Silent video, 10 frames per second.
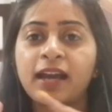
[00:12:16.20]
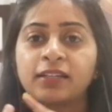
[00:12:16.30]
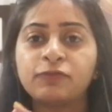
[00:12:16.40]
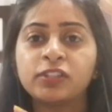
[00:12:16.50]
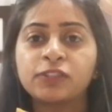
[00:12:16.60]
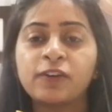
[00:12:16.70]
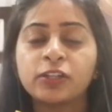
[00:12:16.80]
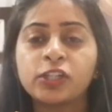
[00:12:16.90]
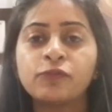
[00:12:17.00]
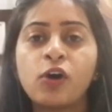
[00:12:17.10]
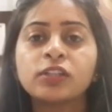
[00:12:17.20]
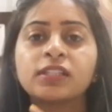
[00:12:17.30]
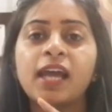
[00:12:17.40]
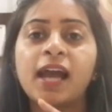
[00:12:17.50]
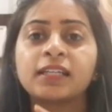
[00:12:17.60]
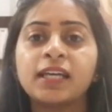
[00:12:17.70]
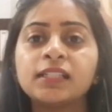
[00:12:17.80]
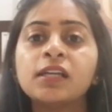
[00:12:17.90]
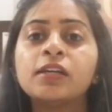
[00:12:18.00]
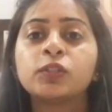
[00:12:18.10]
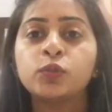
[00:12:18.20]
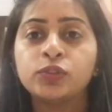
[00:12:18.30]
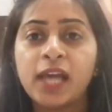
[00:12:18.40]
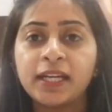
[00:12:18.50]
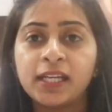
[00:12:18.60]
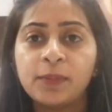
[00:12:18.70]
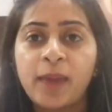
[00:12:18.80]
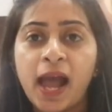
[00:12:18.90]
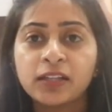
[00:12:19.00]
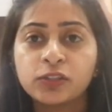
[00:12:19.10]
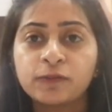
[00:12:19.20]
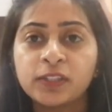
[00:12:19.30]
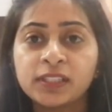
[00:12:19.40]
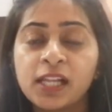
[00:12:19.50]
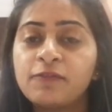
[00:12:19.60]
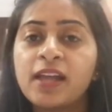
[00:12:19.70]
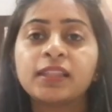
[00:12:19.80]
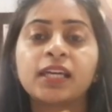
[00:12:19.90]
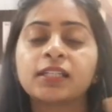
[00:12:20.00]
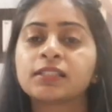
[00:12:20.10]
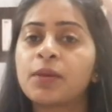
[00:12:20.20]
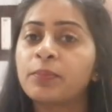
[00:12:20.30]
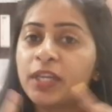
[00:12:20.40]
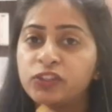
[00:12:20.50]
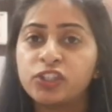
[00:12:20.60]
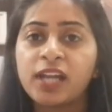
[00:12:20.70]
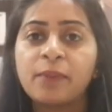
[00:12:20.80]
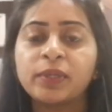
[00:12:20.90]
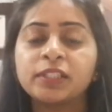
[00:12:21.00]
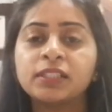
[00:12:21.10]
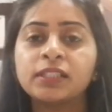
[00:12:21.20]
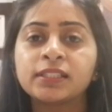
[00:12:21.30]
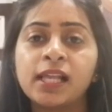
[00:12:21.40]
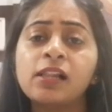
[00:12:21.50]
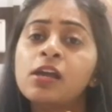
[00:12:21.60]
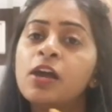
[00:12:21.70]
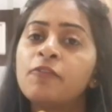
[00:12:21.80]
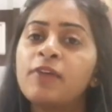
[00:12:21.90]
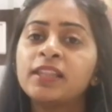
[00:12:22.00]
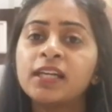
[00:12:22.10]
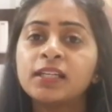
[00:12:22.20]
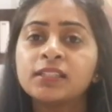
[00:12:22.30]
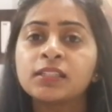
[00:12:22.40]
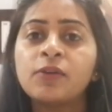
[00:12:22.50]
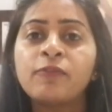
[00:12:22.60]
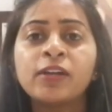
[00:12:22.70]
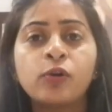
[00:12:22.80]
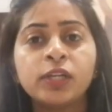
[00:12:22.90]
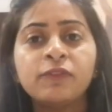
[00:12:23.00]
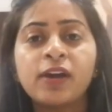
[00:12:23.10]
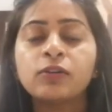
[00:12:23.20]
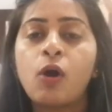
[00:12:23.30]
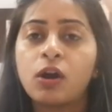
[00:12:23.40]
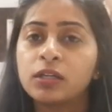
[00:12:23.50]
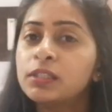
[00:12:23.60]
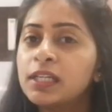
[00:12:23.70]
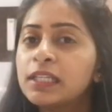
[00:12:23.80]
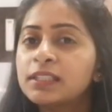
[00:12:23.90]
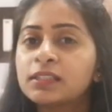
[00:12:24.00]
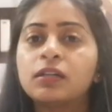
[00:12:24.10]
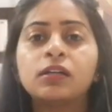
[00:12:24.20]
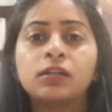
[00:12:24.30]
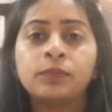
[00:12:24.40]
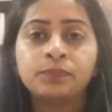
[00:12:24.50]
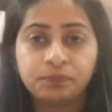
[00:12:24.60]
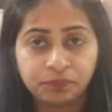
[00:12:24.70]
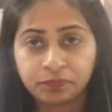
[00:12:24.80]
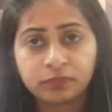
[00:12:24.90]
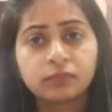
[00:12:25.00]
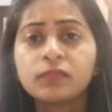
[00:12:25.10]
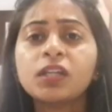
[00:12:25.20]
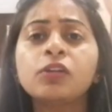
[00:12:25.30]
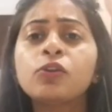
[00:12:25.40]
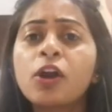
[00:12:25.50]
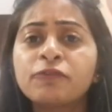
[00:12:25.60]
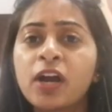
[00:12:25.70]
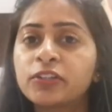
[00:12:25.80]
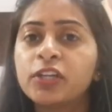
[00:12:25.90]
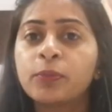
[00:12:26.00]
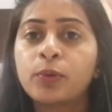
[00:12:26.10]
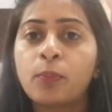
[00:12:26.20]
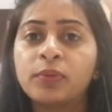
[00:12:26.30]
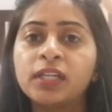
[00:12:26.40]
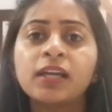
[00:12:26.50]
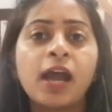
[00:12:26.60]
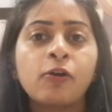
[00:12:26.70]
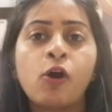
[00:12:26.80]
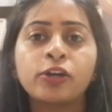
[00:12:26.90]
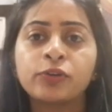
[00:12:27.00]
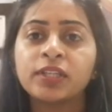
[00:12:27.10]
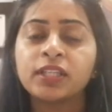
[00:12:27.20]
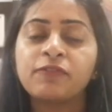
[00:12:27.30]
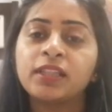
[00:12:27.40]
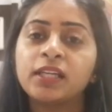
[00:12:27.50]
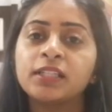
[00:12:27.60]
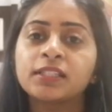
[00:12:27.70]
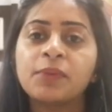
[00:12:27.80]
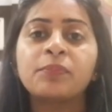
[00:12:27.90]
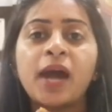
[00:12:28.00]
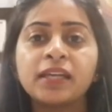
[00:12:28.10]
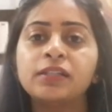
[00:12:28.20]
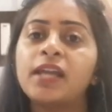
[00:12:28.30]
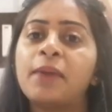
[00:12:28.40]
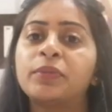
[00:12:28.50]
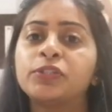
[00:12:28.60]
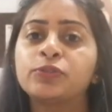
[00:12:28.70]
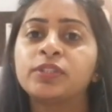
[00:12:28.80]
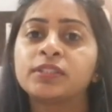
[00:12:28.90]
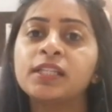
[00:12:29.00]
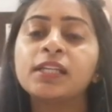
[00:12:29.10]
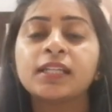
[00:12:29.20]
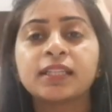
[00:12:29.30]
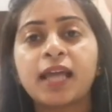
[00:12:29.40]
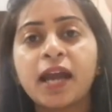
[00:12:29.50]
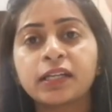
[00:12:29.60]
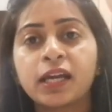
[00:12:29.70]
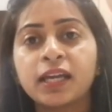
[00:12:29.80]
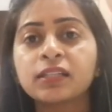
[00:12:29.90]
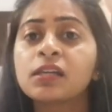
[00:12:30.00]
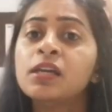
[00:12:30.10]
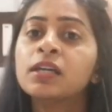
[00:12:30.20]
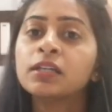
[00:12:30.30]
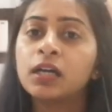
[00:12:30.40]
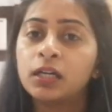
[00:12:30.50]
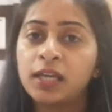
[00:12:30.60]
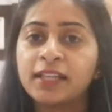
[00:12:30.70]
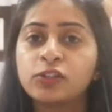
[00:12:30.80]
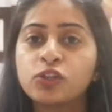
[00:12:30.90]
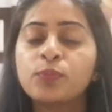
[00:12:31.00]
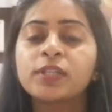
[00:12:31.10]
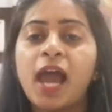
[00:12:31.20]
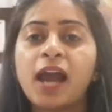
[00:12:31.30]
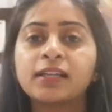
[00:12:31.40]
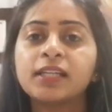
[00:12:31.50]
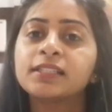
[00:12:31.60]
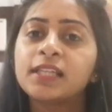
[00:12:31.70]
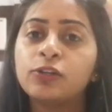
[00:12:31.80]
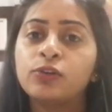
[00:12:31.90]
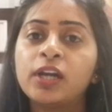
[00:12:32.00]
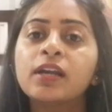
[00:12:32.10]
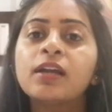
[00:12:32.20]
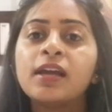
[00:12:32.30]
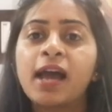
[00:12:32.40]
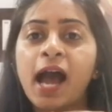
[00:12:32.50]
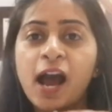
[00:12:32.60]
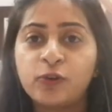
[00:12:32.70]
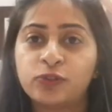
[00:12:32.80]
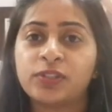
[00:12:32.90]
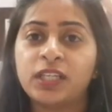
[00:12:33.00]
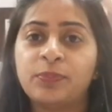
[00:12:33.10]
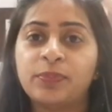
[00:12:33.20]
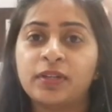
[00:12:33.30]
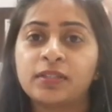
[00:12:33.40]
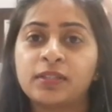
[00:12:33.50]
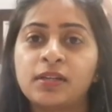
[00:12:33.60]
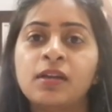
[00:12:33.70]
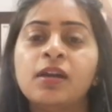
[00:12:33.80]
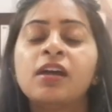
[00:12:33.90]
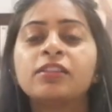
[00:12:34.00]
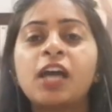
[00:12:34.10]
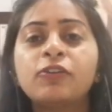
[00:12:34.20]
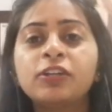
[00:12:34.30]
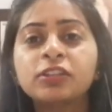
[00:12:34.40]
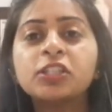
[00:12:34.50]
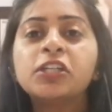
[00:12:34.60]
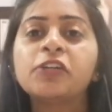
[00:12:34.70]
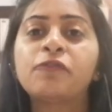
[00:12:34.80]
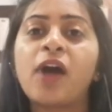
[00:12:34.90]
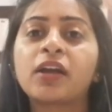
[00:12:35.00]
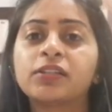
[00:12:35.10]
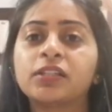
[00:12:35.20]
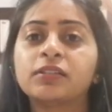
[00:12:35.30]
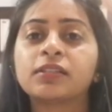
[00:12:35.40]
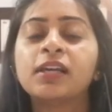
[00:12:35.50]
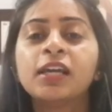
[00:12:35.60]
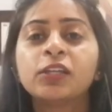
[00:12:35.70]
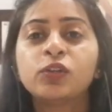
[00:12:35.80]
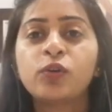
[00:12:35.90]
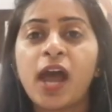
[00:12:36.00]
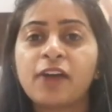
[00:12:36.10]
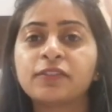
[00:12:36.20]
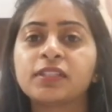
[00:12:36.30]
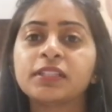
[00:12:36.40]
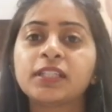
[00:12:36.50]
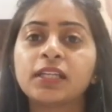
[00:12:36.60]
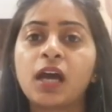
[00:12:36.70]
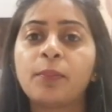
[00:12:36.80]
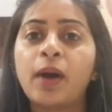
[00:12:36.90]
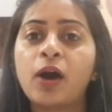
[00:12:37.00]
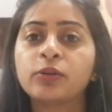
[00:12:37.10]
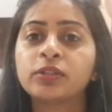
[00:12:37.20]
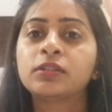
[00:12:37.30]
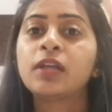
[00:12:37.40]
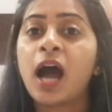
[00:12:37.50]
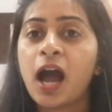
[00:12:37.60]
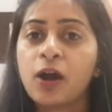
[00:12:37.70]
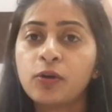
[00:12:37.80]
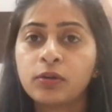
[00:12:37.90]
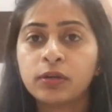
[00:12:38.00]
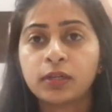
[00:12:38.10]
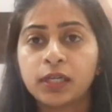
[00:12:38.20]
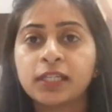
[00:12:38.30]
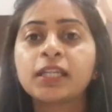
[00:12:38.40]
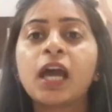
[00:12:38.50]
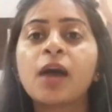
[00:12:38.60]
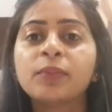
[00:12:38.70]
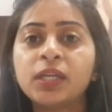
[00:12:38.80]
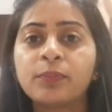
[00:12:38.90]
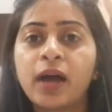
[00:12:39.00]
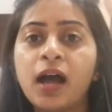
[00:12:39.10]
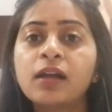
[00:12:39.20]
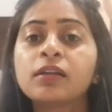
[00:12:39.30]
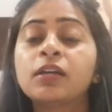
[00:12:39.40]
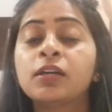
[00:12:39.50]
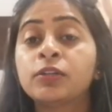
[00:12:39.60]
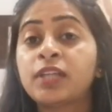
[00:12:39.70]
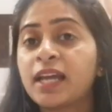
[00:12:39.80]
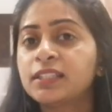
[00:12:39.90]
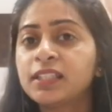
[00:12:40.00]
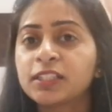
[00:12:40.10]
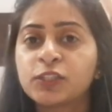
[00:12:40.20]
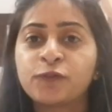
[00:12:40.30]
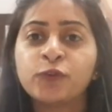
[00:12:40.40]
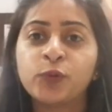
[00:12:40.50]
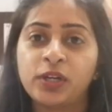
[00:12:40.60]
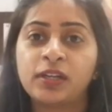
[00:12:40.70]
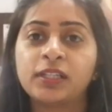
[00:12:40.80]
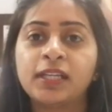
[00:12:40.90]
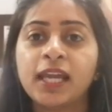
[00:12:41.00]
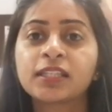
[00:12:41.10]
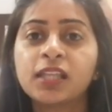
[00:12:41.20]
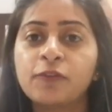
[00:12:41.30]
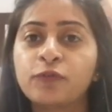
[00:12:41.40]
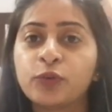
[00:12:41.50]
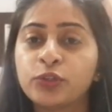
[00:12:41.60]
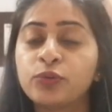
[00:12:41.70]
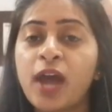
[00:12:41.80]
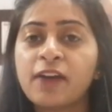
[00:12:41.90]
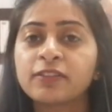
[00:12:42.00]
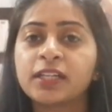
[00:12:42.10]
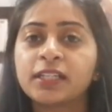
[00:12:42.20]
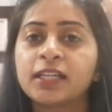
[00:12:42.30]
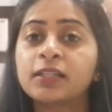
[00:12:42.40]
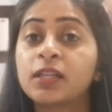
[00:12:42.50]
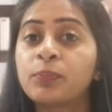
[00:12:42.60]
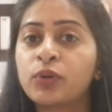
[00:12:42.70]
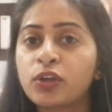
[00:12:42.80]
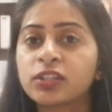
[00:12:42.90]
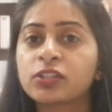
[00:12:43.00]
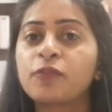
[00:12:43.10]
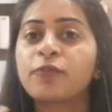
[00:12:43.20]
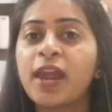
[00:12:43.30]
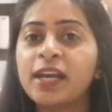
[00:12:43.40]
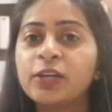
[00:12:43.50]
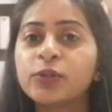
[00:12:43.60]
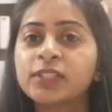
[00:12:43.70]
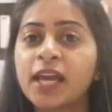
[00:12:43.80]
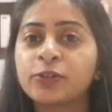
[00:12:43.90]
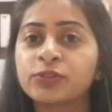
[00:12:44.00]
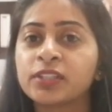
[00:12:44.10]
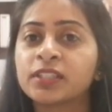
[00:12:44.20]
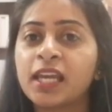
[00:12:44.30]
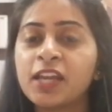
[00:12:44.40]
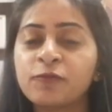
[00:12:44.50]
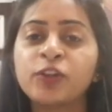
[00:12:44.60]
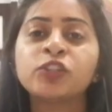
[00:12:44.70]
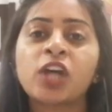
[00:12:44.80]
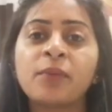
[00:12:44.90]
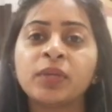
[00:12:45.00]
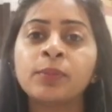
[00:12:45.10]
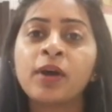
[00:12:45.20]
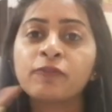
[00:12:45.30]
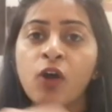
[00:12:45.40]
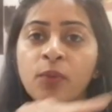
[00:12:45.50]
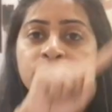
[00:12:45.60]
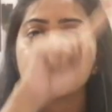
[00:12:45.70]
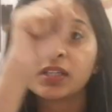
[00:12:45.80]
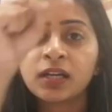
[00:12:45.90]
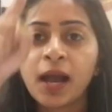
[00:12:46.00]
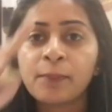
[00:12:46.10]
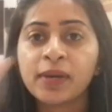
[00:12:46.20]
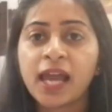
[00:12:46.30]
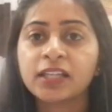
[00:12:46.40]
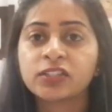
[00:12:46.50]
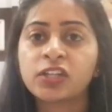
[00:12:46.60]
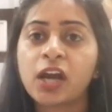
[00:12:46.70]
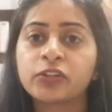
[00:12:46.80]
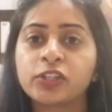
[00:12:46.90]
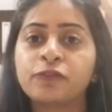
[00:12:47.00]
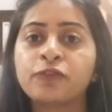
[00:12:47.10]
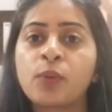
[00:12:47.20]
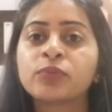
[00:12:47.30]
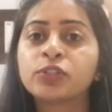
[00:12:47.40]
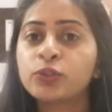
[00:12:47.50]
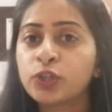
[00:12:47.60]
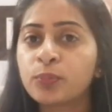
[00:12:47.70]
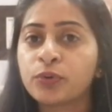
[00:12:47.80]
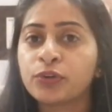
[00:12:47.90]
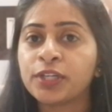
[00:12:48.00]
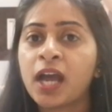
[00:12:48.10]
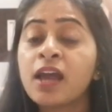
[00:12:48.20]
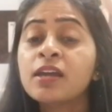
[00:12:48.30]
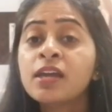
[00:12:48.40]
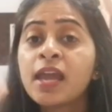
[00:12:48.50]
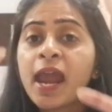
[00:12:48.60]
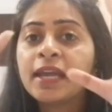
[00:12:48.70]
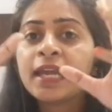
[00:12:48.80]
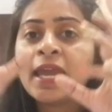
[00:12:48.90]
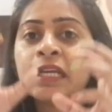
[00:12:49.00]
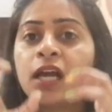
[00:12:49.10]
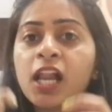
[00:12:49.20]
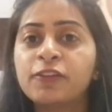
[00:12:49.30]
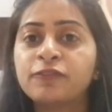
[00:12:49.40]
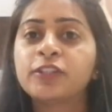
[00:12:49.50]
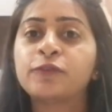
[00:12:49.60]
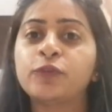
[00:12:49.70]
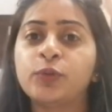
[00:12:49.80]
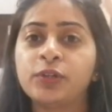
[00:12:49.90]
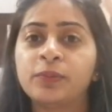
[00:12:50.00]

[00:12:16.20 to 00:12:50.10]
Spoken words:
First function was they act as suicidal bags of the cell when there is some major damage in the cell. When only one organelle is not functioning properly, or you can say when there is some minor damage to the cell, in that case, lysosomes act as cellular housekeepers. Now the third functions. You have studied about how amoeba digests food, takes in food. You have studied the process of endocytosis, in which amoeba forms a cup-like structure from pseudopodia and engulf the food.